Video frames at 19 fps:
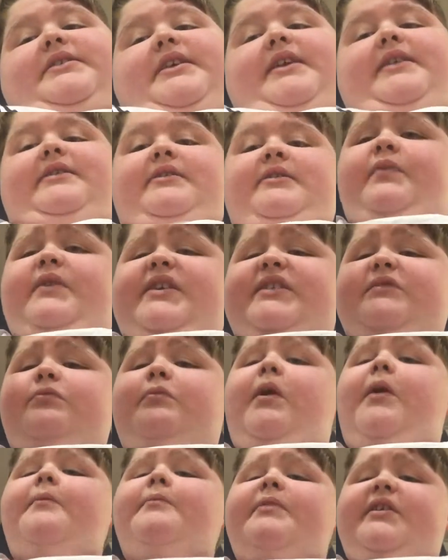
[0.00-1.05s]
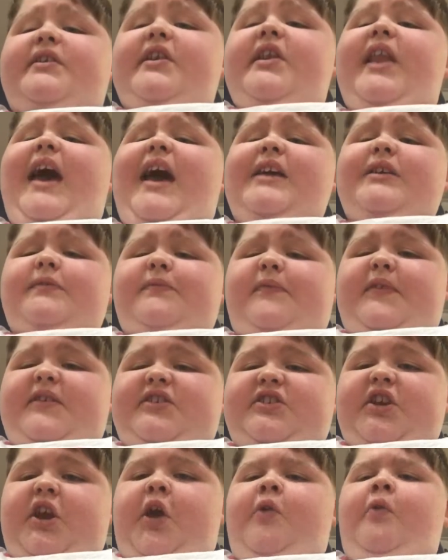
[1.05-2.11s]
And this might be the last
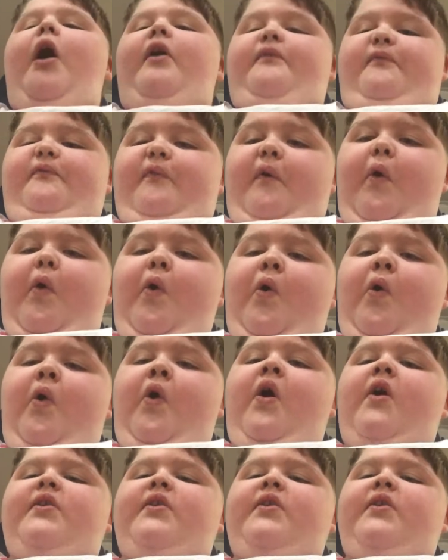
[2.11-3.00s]
video for